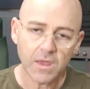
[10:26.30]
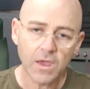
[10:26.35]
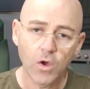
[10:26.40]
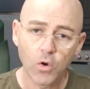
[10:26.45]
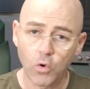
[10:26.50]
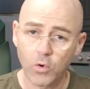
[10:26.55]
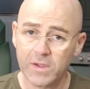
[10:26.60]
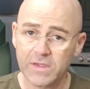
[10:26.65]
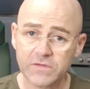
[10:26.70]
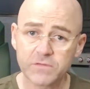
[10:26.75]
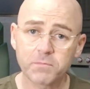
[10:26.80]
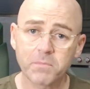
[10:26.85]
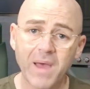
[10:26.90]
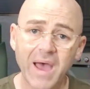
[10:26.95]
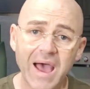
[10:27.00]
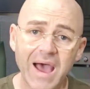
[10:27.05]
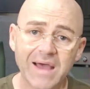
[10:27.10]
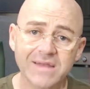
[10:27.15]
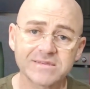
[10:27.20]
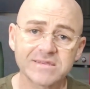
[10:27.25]
or his
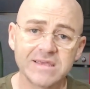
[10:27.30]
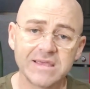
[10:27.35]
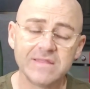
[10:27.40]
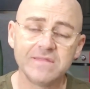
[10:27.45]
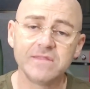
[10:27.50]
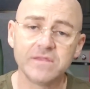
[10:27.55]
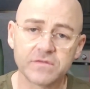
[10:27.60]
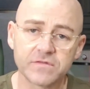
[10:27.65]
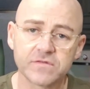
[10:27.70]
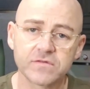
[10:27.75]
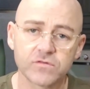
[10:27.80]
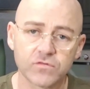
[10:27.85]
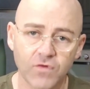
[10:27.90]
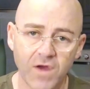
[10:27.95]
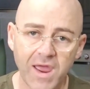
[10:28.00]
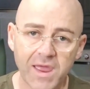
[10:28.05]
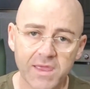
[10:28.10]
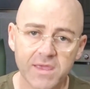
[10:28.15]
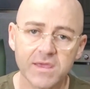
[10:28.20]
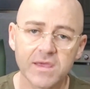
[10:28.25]
part in this
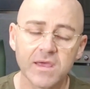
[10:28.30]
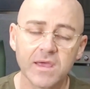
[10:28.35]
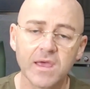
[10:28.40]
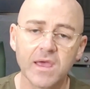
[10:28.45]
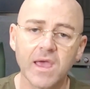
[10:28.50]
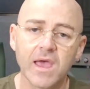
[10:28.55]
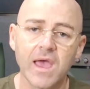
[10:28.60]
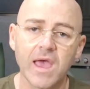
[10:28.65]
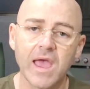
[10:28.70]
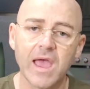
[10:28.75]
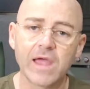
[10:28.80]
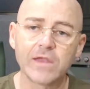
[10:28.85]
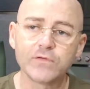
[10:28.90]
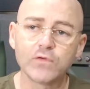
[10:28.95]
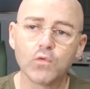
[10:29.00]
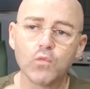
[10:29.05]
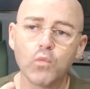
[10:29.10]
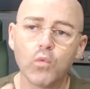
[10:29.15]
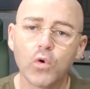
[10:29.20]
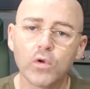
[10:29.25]
track, and
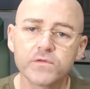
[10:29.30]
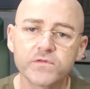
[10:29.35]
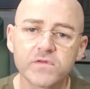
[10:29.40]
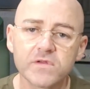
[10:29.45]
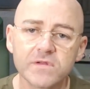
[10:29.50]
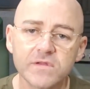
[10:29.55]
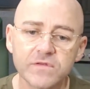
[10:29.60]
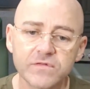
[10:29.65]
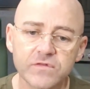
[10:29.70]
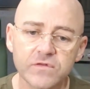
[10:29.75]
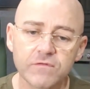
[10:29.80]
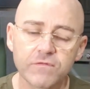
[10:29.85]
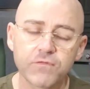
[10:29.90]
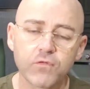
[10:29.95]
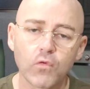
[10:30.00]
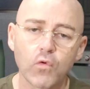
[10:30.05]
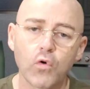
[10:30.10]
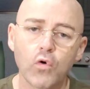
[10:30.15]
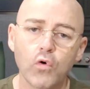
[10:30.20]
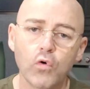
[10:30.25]
you want to listen
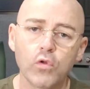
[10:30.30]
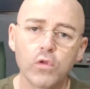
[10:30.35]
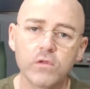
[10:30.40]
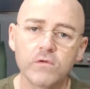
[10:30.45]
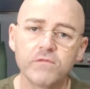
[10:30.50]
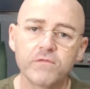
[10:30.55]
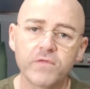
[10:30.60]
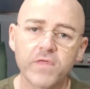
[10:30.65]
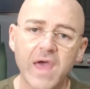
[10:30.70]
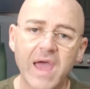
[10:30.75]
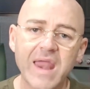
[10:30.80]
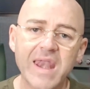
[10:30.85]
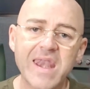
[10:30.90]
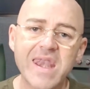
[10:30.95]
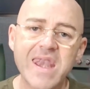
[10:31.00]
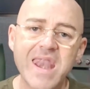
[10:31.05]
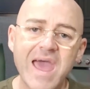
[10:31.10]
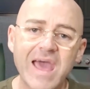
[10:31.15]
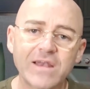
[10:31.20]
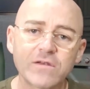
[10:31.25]
for all of that
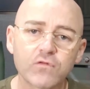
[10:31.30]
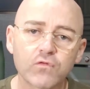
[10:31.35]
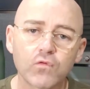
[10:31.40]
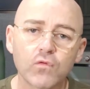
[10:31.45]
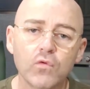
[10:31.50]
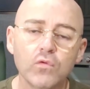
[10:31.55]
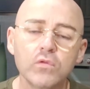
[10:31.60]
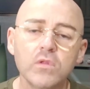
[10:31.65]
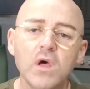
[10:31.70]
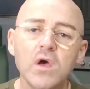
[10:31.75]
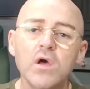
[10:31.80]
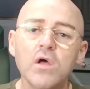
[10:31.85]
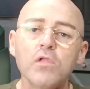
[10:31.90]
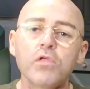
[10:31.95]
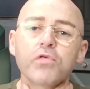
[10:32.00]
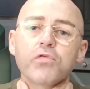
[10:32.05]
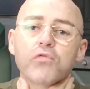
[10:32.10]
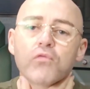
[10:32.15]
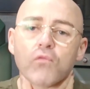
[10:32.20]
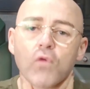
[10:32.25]
natural
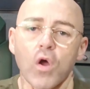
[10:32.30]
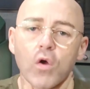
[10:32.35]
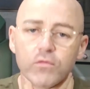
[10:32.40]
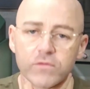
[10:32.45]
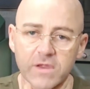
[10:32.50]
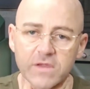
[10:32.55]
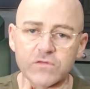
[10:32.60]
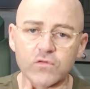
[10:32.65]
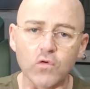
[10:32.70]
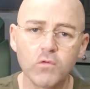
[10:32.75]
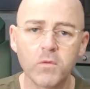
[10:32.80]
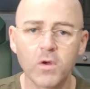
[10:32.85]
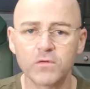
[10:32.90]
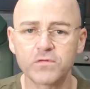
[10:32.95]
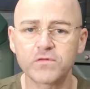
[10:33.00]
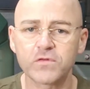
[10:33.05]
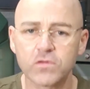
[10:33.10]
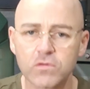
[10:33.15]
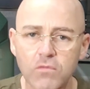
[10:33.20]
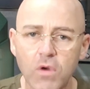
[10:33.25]
throat. It's
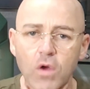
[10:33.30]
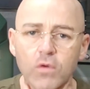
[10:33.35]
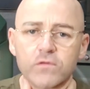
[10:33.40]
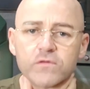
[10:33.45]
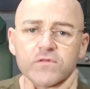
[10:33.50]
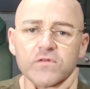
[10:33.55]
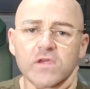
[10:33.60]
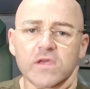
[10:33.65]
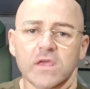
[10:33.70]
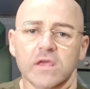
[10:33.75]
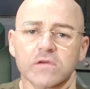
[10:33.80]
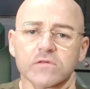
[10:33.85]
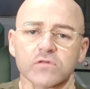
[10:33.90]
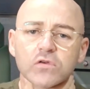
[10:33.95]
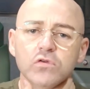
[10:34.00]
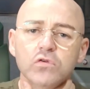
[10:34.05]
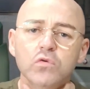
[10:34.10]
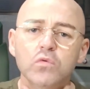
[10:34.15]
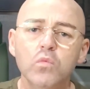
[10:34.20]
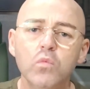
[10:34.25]
almost throat singing, so
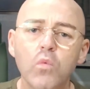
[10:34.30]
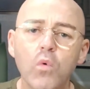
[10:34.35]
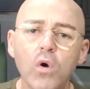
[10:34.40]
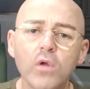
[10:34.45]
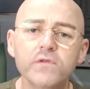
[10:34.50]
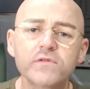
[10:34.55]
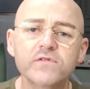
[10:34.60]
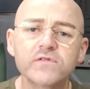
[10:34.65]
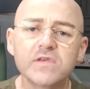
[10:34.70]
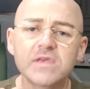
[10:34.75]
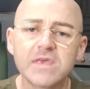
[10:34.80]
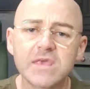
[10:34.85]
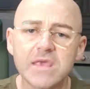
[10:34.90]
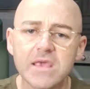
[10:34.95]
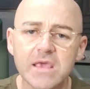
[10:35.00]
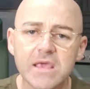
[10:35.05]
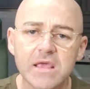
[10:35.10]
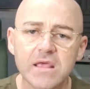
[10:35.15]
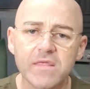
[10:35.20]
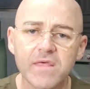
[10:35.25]
you want to
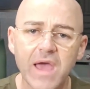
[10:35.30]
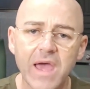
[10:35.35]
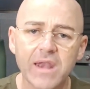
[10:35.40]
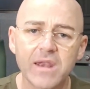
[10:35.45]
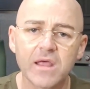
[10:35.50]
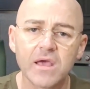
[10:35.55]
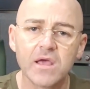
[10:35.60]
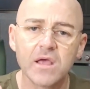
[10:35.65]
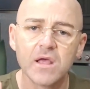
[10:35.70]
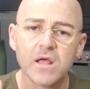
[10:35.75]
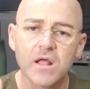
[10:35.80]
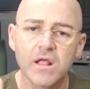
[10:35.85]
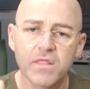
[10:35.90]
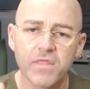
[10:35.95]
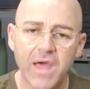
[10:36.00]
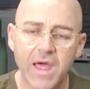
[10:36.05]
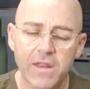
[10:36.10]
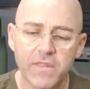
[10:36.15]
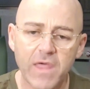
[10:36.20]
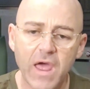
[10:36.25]
hear
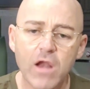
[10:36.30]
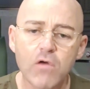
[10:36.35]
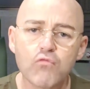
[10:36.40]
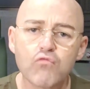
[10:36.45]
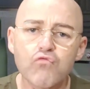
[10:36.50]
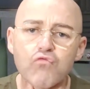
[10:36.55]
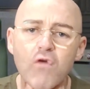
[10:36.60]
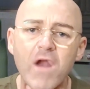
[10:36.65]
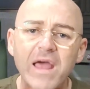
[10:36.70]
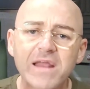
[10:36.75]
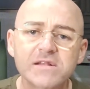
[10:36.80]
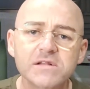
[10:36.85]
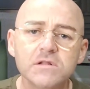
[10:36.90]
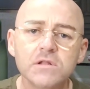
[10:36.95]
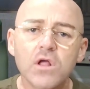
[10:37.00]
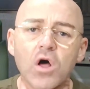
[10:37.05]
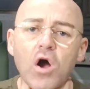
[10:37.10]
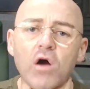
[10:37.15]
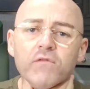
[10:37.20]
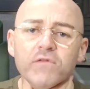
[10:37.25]
that
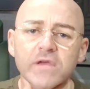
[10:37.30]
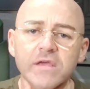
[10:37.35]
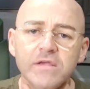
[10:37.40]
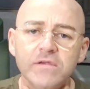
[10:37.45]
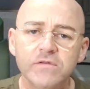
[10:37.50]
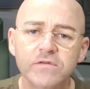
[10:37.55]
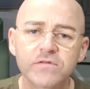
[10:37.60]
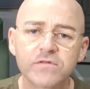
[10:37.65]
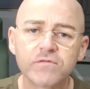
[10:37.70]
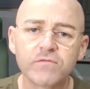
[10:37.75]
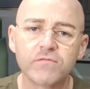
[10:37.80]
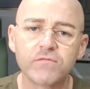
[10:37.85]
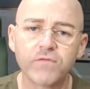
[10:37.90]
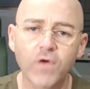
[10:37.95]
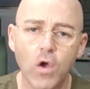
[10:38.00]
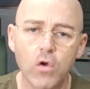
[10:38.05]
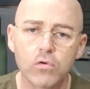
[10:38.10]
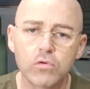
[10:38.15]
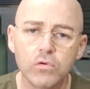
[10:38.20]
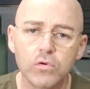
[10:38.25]
rattle of his
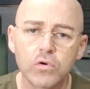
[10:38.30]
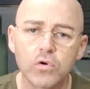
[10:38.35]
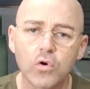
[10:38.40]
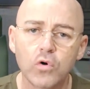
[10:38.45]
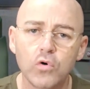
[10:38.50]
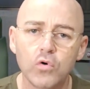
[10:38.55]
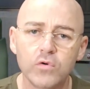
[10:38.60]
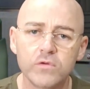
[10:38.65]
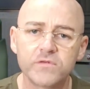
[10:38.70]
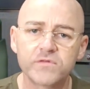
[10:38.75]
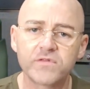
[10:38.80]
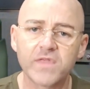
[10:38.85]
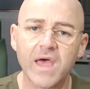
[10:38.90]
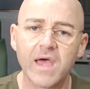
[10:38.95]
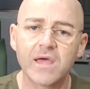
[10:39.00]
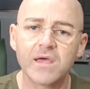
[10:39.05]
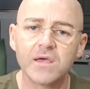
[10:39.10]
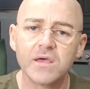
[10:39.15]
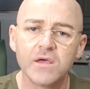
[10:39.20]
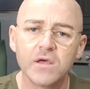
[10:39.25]
vocal cords,
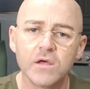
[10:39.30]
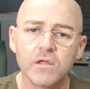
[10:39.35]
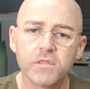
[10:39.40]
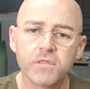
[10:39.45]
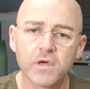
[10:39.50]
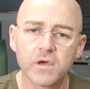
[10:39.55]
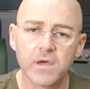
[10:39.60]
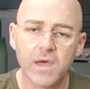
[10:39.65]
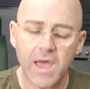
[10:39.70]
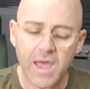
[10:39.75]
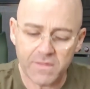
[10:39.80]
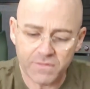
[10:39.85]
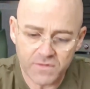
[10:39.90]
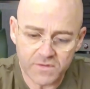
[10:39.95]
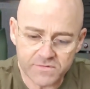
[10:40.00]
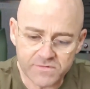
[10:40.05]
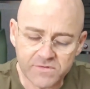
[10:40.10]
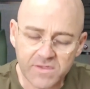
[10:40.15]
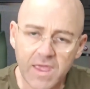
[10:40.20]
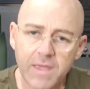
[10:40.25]
and
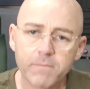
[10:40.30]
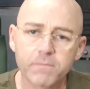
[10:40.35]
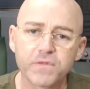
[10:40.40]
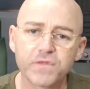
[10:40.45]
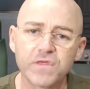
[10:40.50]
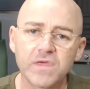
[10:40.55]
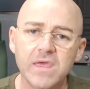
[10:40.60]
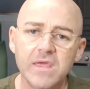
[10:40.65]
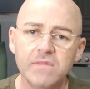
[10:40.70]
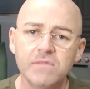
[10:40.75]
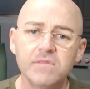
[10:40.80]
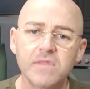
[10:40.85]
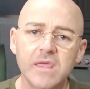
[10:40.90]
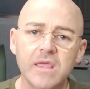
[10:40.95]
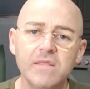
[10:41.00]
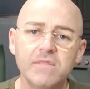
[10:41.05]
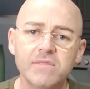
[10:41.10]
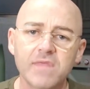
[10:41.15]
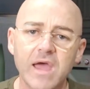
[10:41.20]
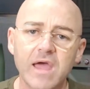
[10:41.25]
the depth
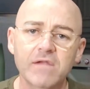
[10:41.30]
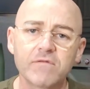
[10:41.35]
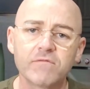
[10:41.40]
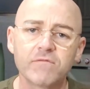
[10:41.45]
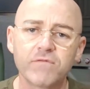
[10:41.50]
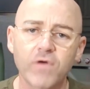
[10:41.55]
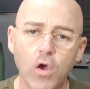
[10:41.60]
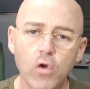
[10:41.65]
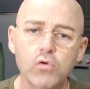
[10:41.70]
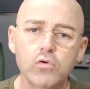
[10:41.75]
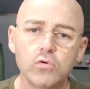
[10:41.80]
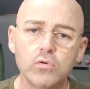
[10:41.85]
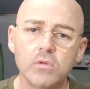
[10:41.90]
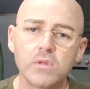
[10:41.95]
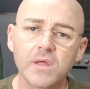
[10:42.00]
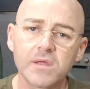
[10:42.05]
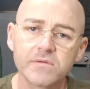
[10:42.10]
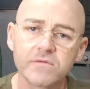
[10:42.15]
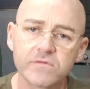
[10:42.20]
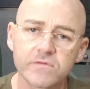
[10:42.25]
in that
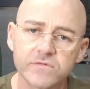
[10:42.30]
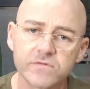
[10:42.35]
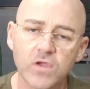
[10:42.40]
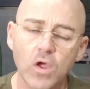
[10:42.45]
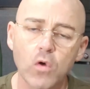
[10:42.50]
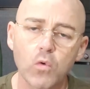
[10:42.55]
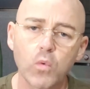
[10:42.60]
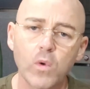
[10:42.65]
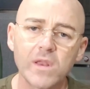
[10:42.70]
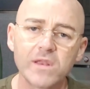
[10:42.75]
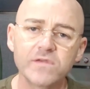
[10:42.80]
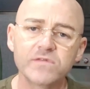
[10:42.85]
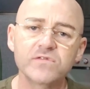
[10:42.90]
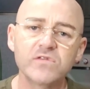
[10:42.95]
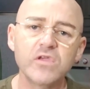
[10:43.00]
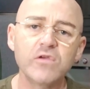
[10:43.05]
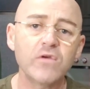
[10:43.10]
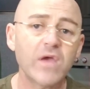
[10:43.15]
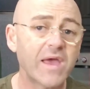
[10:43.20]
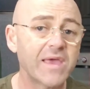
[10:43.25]
vocal. So we're
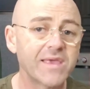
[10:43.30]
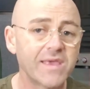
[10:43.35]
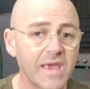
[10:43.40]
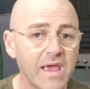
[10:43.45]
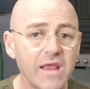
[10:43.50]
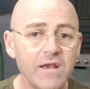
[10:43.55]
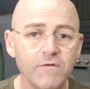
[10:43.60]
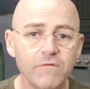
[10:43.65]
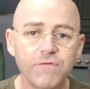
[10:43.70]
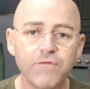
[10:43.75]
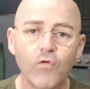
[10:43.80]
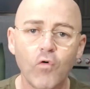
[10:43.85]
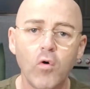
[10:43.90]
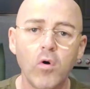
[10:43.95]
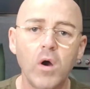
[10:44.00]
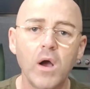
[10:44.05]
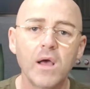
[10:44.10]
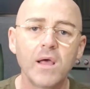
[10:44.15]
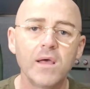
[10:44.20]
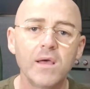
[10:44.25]
listening again
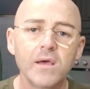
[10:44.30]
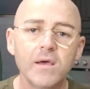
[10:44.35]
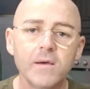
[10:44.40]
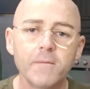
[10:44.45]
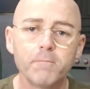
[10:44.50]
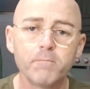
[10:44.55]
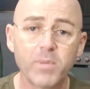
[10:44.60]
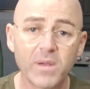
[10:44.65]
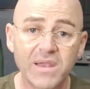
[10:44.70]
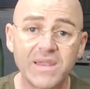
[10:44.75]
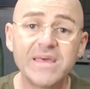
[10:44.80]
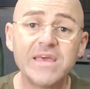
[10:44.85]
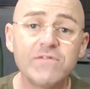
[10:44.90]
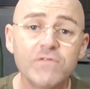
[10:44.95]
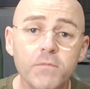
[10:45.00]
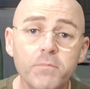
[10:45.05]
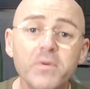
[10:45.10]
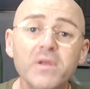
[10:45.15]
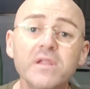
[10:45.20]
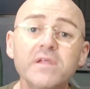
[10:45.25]
for
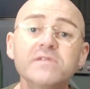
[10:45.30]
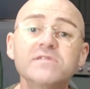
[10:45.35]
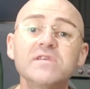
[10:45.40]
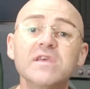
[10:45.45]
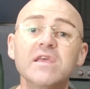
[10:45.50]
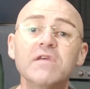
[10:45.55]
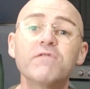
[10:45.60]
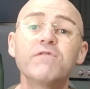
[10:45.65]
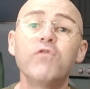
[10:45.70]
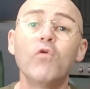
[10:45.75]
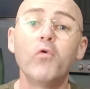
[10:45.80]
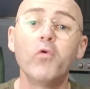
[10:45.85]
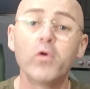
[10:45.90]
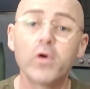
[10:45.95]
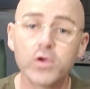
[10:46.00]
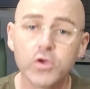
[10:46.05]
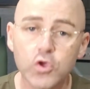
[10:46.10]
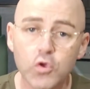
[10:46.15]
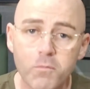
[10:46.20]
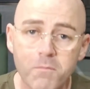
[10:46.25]
believability,
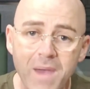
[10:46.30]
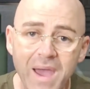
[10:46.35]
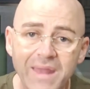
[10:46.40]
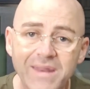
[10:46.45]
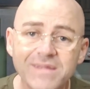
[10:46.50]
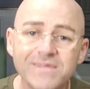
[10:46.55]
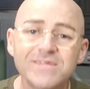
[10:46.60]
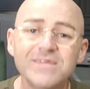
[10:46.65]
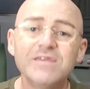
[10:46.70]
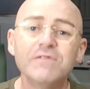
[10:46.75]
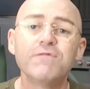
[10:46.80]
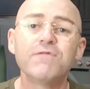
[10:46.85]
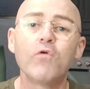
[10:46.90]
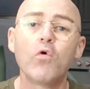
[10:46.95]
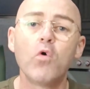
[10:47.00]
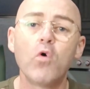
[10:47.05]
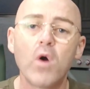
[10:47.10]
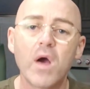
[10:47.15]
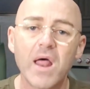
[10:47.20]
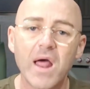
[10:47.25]
for humanity,
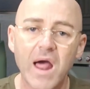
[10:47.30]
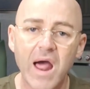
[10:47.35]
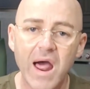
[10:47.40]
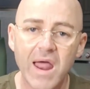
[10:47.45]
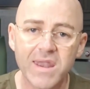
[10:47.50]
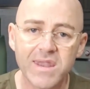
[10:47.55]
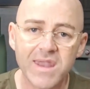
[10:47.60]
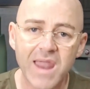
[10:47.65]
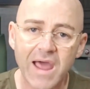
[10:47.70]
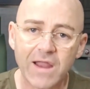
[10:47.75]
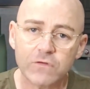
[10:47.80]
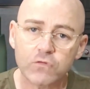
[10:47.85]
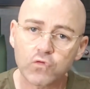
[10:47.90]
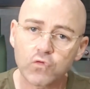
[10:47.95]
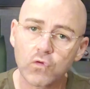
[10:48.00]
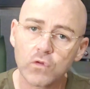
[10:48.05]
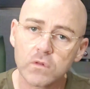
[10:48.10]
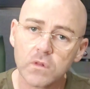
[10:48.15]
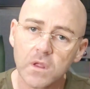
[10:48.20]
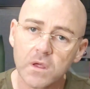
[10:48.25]
for a
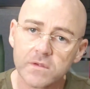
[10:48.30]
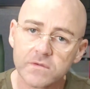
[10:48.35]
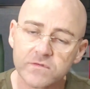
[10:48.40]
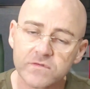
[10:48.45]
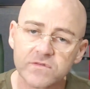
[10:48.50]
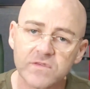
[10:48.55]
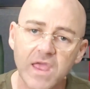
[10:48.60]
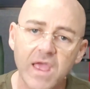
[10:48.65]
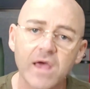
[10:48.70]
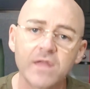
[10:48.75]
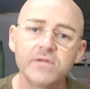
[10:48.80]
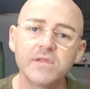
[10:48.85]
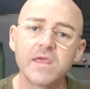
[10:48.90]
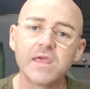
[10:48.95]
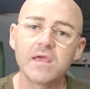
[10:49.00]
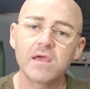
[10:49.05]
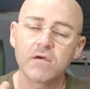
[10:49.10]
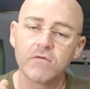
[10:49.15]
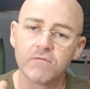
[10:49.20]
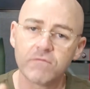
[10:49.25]
natural
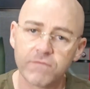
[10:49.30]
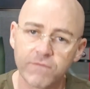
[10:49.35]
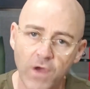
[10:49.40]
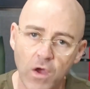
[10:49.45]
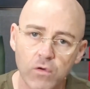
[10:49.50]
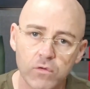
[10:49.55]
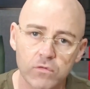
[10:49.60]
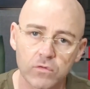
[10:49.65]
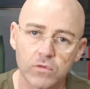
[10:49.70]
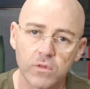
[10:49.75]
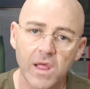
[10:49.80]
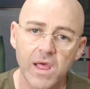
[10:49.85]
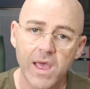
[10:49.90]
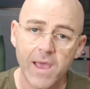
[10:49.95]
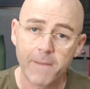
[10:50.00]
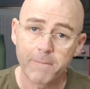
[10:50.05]
sounding vocal.